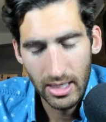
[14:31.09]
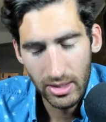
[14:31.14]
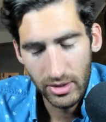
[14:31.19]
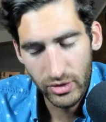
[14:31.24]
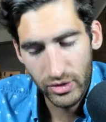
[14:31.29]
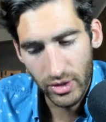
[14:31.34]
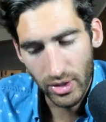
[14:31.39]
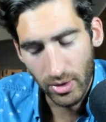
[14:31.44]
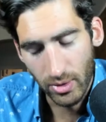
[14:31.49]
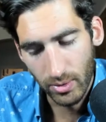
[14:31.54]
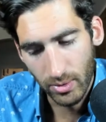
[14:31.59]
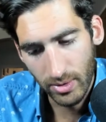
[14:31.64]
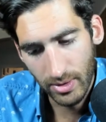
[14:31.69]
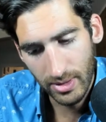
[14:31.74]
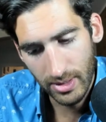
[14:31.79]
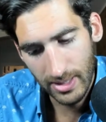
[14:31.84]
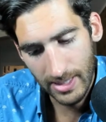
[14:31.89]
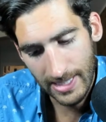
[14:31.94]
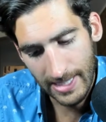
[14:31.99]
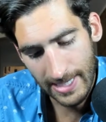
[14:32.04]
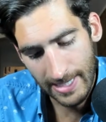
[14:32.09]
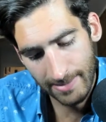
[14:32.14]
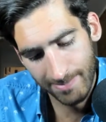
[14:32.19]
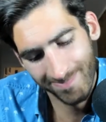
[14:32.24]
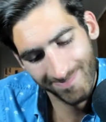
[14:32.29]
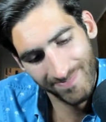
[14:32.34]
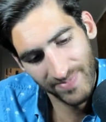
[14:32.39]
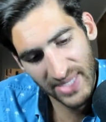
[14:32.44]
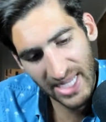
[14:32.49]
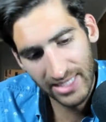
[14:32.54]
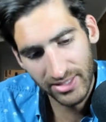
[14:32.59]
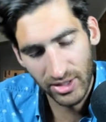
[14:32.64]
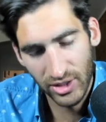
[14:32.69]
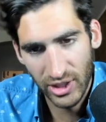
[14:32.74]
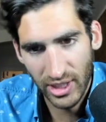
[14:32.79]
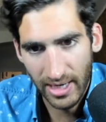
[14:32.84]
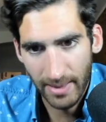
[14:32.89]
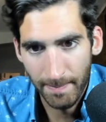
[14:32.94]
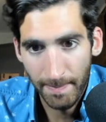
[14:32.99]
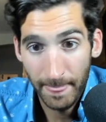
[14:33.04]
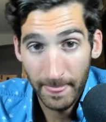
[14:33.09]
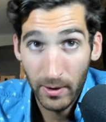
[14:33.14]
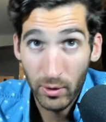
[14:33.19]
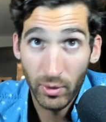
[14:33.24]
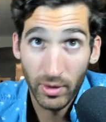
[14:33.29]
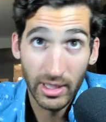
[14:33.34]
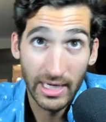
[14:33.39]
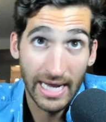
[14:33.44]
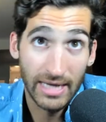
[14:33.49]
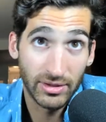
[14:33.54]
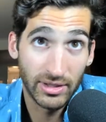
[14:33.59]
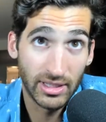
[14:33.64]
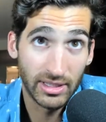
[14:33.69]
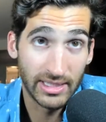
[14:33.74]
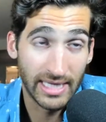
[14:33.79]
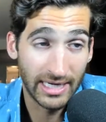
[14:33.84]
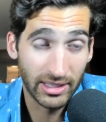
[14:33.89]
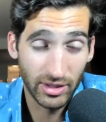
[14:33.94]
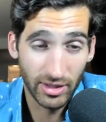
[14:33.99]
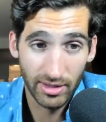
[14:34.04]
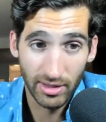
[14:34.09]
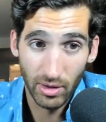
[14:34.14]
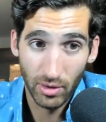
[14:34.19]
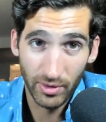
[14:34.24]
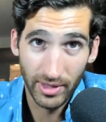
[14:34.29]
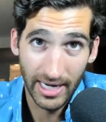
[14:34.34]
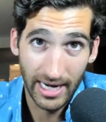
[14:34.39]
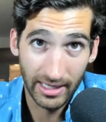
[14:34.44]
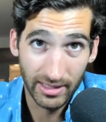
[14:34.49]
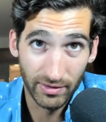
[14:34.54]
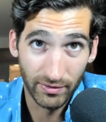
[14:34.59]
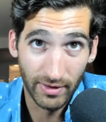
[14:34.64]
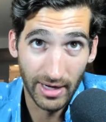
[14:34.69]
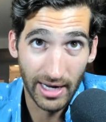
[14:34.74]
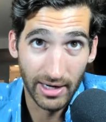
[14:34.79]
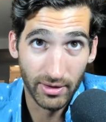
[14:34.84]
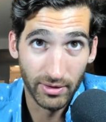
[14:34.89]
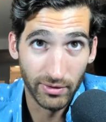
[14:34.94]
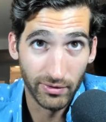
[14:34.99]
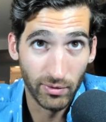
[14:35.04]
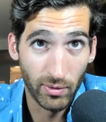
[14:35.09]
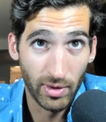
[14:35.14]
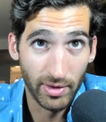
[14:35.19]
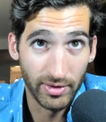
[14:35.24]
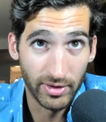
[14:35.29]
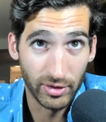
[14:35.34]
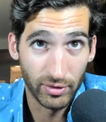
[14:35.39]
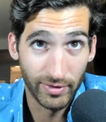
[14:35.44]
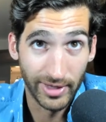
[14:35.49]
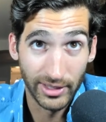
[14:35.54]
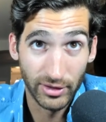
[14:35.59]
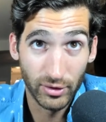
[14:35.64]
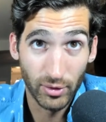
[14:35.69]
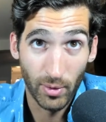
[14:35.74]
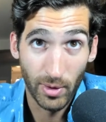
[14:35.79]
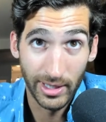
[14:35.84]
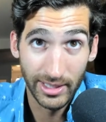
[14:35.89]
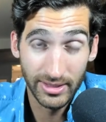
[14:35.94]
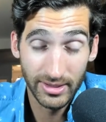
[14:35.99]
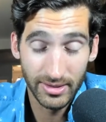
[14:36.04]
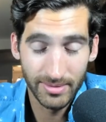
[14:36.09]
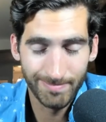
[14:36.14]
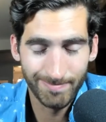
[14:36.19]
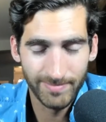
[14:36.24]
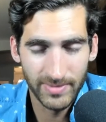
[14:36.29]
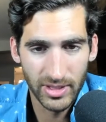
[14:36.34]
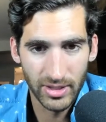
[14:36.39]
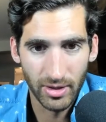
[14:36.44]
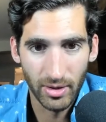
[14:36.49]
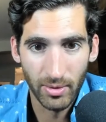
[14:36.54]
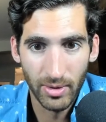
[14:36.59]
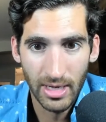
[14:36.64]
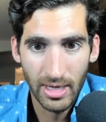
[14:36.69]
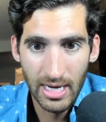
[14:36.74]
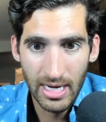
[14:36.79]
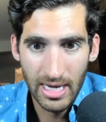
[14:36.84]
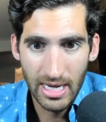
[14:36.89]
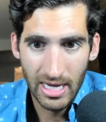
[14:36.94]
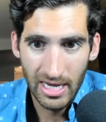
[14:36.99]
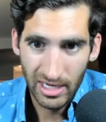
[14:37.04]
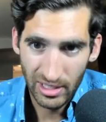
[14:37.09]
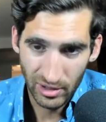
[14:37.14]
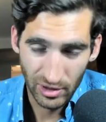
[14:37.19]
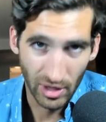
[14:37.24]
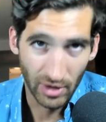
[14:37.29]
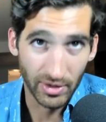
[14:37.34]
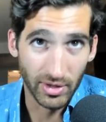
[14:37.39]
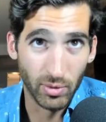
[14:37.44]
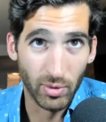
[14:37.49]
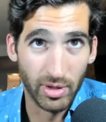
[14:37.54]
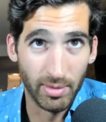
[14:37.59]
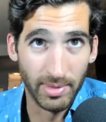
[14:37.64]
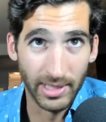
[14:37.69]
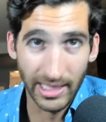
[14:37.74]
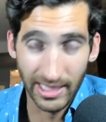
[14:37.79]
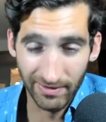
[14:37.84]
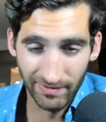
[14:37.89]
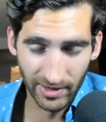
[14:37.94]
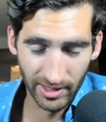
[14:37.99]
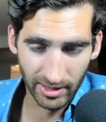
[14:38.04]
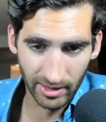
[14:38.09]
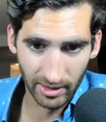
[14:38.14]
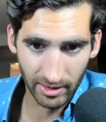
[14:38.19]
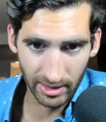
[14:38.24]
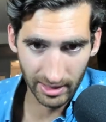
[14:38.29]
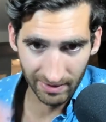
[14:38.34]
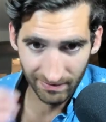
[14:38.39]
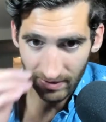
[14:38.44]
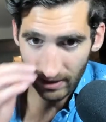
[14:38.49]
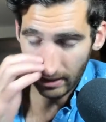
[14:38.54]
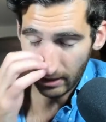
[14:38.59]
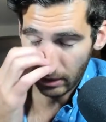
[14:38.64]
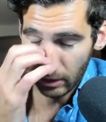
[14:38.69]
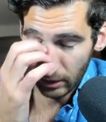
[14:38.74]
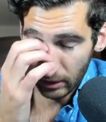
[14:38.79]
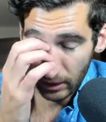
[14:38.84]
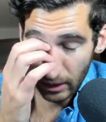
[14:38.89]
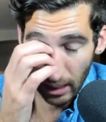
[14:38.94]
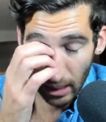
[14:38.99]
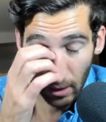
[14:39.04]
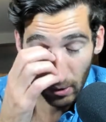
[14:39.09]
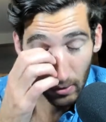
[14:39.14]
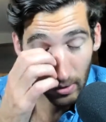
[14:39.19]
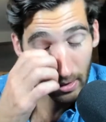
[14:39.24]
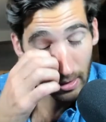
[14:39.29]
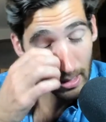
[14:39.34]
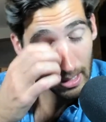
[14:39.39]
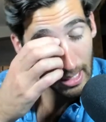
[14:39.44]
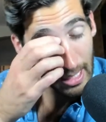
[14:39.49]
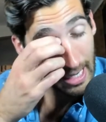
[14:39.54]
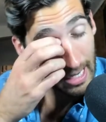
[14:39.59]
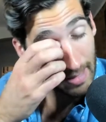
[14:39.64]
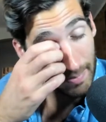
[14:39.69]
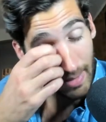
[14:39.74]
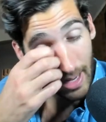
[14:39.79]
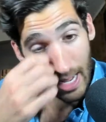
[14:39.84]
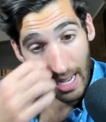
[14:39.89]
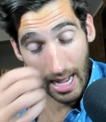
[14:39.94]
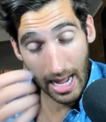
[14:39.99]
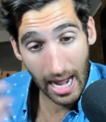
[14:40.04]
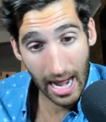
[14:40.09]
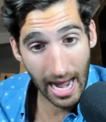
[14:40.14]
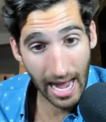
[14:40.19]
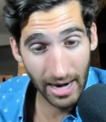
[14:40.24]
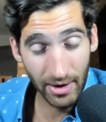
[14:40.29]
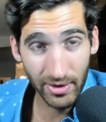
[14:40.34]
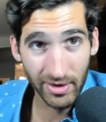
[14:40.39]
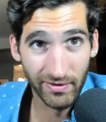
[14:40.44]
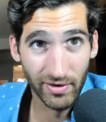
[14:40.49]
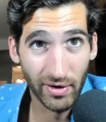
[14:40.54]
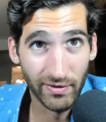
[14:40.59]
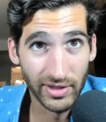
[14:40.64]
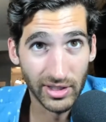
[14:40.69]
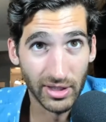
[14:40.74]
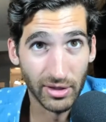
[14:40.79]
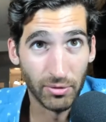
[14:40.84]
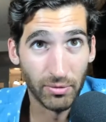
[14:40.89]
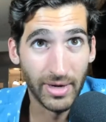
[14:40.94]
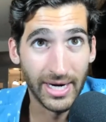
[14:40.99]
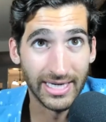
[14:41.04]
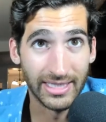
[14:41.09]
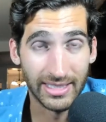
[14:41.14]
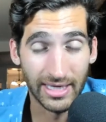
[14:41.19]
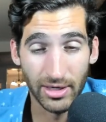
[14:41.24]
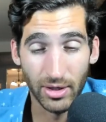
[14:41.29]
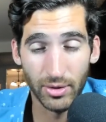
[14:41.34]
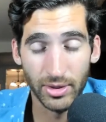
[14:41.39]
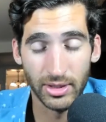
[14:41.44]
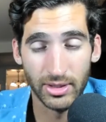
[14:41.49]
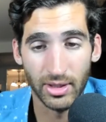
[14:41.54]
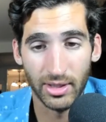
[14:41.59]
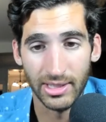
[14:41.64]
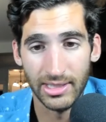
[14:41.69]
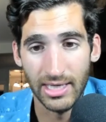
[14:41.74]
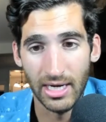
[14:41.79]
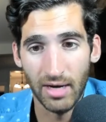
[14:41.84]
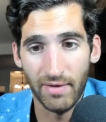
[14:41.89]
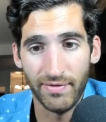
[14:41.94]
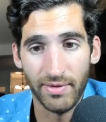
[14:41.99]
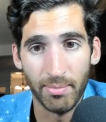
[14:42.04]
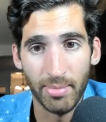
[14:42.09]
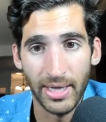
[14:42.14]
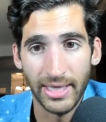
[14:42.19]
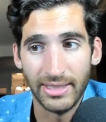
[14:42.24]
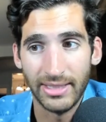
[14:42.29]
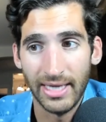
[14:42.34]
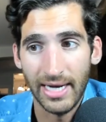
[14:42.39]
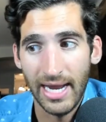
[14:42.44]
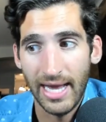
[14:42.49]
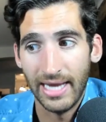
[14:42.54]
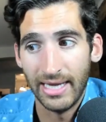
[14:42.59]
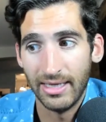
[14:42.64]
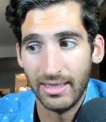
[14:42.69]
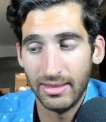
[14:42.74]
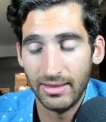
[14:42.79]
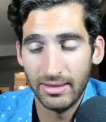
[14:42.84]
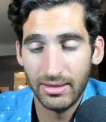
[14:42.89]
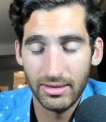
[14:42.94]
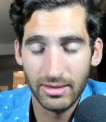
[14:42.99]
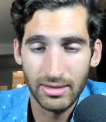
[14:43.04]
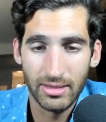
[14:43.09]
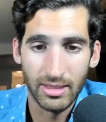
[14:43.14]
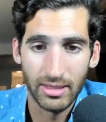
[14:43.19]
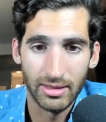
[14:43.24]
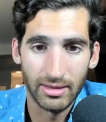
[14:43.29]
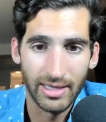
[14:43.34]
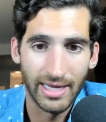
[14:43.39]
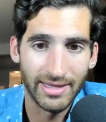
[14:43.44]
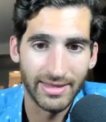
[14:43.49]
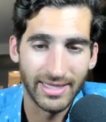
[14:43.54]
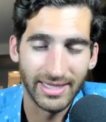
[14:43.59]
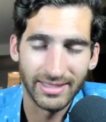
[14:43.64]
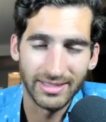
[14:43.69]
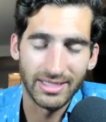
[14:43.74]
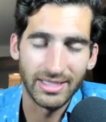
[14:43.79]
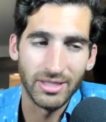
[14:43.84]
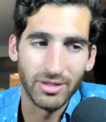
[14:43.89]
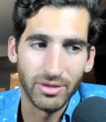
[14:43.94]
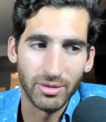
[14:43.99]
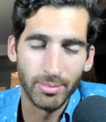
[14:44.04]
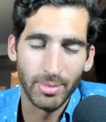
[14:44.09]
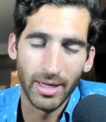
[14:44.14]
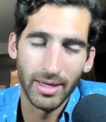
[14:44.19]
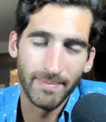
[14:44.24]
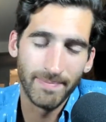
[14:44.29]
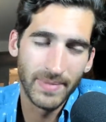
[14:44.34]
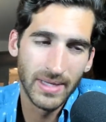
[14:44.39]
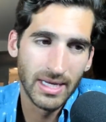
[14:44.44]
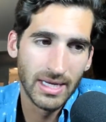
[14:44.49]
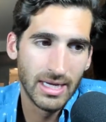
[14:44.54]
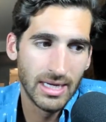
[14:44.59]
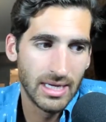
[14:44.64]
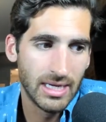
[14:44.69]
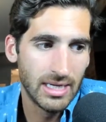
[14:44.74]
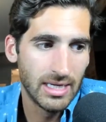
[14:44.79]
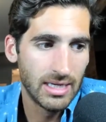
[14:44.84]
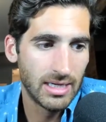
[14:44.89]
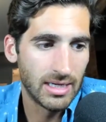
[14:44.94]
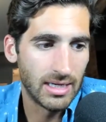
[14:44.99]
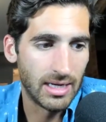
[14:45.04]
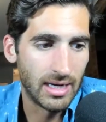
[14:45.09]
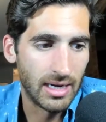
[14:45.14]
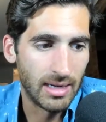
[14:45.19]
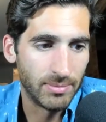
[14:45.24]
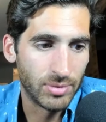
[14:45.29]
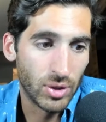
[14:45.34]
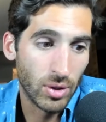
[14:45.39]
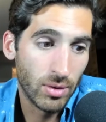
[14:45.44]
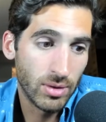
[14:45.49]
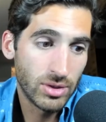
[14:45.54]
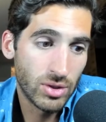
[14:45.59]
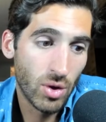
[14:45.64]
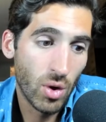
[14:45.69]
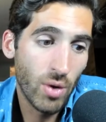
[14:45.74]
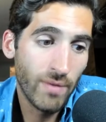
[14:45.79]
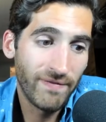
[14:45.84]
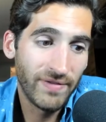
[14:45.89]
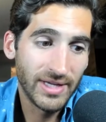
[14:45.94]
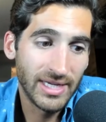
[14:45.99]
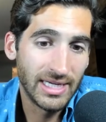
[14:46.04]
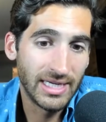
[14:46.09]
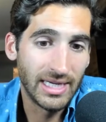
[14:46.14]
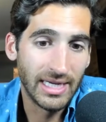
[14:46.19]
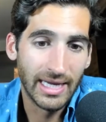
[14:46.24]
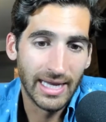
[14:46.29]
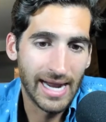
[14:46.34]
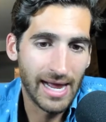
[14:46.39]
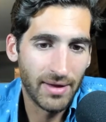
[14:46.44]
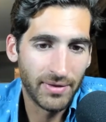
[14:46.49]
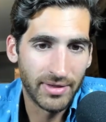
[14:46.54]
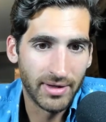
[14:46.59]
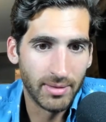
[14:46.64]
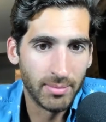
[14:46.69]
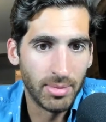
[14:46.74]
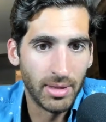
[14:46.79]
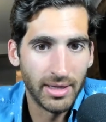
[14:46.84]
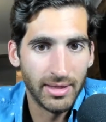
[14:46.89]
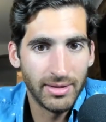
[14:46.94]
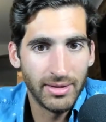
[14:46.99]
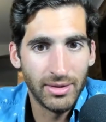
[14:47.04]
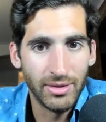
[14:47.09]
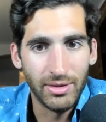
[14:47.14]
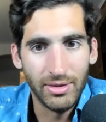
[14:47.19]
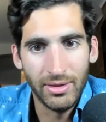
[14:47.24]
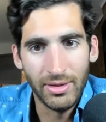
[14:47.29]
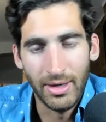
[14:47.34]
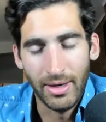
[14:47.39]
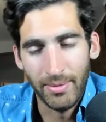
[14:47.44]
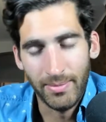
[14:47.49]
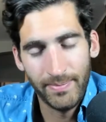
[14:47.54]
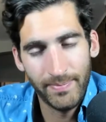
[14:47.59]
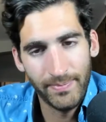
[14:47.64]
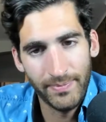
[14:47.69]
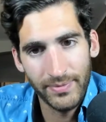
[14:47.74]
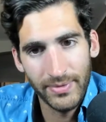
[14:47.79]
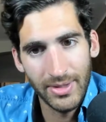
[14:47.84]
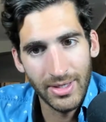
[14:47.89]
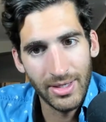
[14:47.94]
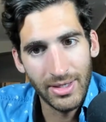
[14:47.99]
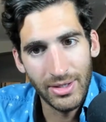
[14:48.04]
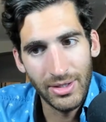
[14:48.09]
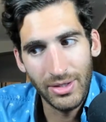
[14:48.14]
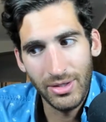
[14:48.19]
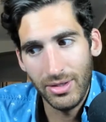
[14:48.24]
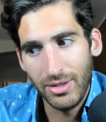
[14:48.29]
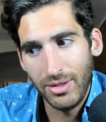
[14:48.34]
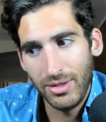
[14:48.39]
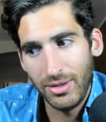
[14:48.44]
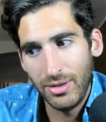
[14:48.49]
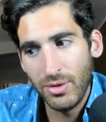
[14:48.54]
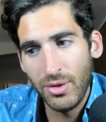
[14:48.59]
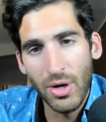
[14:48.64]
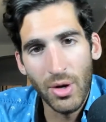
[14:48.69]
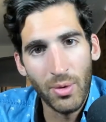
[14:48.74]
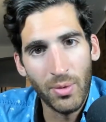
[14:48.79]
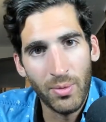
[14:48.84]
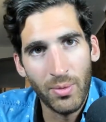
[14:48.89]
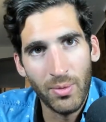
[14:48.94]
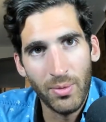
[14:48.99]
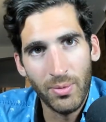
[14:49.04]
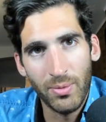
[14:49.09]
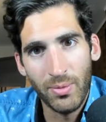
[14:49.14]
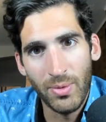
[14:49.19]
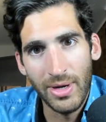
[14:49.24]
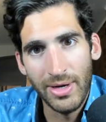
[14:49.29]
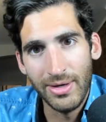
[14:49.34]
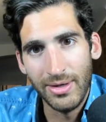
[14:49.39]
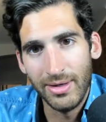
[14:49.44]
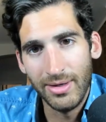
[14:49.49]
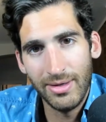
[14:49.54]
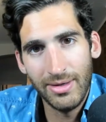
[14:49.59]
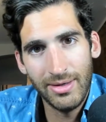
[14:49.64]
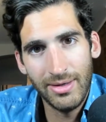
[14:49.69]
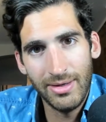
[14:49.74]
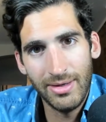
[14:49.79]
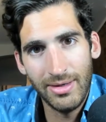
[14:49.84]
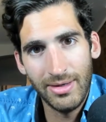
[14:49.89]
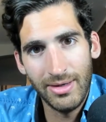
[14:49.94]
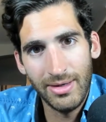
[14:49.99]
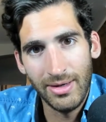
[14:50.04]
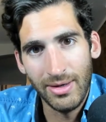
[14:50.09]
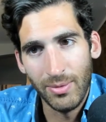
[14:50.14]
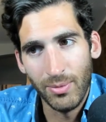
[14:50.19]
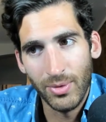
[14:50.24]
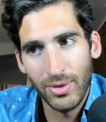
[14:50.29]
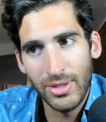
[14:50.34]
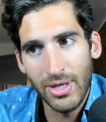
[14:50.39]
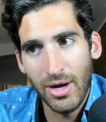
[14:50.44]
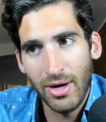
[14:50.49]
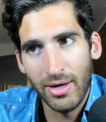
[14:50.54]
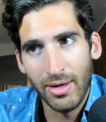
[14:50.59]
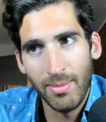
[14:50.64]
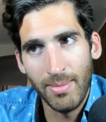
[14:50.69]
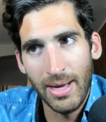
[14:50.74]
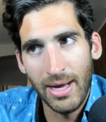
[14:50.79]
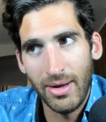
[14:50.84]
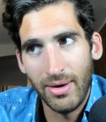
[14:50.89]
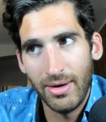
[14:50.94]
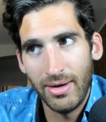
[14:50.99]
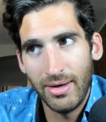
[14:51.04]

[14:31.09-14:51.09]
So that's a shame. Kwiatkowski is actually the only active rider to have won this race twice. So, you know, he would have been giving it a good go. I don't even know if he's going to race. I know he took a day off the bike today to let things heal. But so hopefully he can get out there. But, you know, when, you know, we're talking about